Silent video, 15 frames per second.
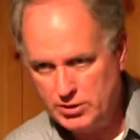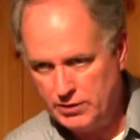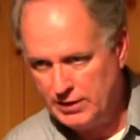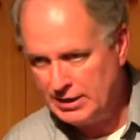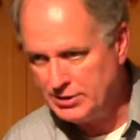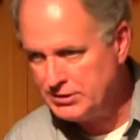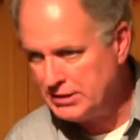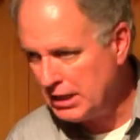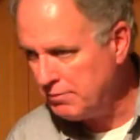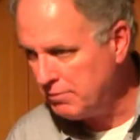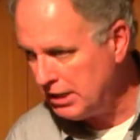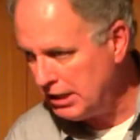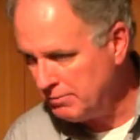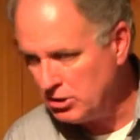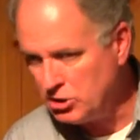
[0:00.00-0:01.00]
to that
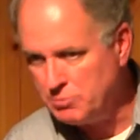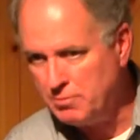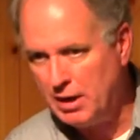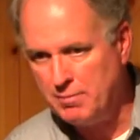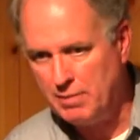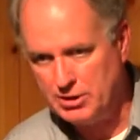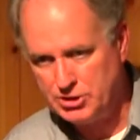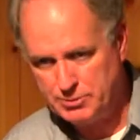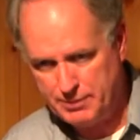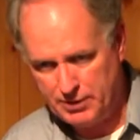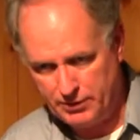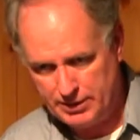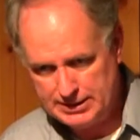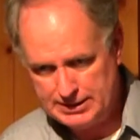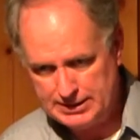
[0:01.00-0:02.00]
same image by my
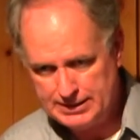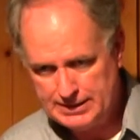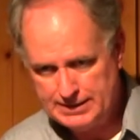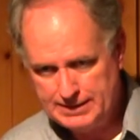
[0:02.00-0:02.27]
Spirit.